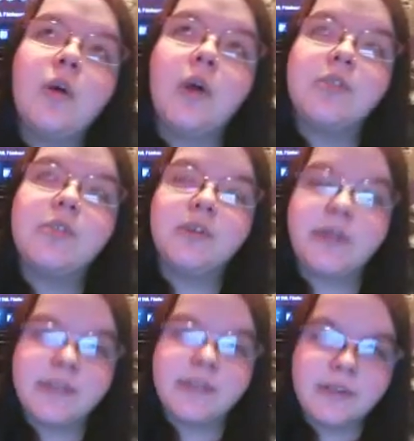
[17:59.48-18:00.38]
I'm just gonna go
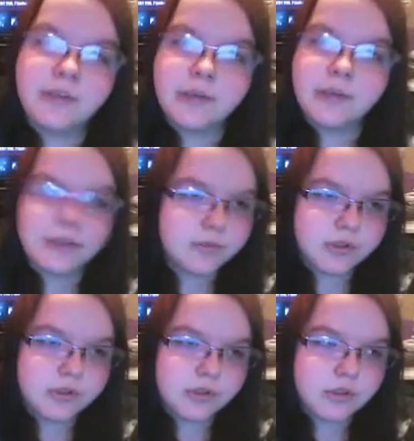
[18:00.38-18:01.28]
ahead and tell you the last
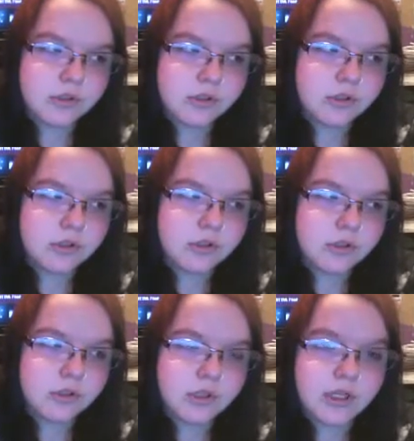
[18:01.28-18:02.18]
one
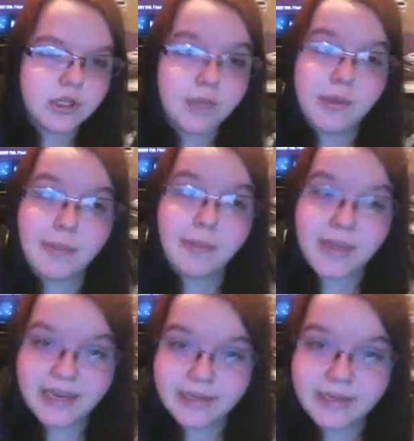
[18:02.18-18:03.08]
in my
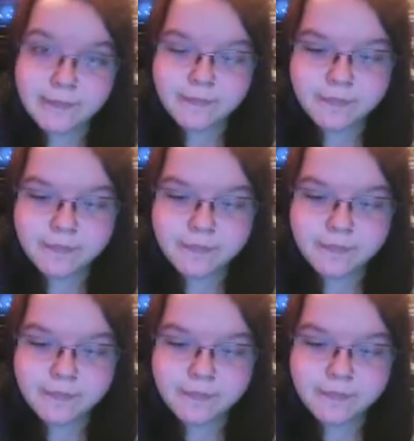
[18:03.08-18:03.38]
main